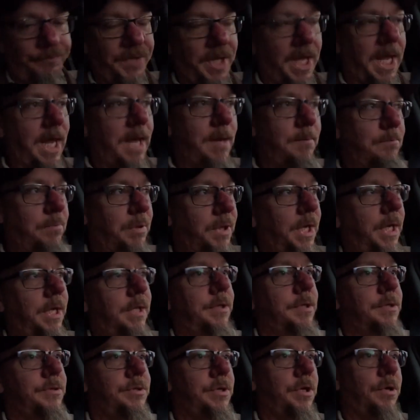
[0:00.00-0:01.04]
game
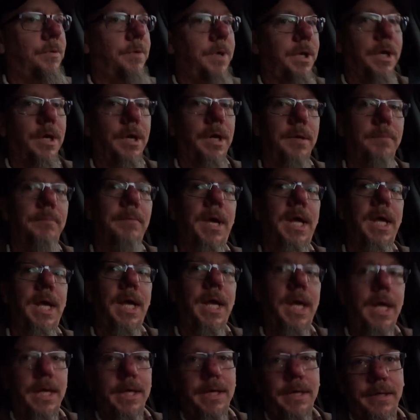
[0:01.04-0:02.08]
plan that's going on in my
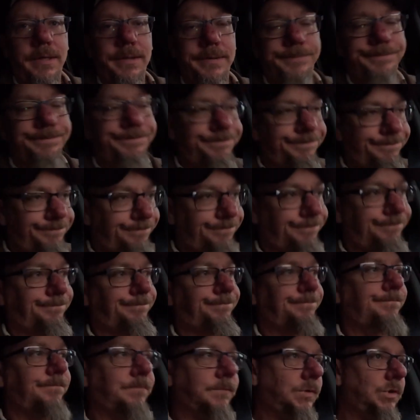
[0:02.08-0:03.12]
head.
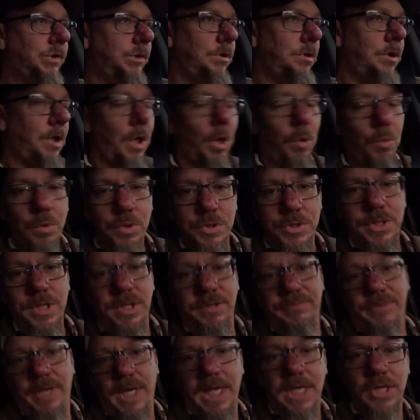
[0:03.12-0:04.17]
We'll see
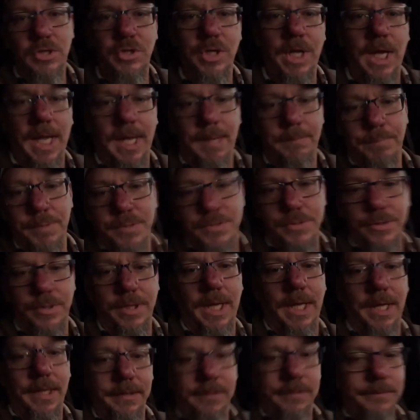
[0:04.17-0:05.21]
if it actually happens or
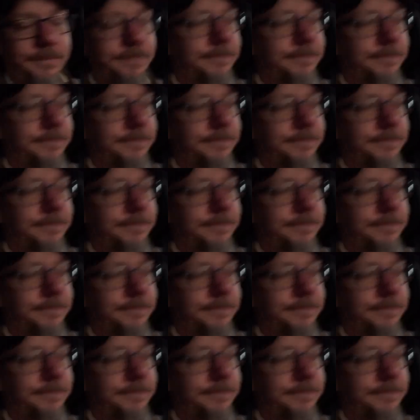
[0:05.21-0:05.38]
not.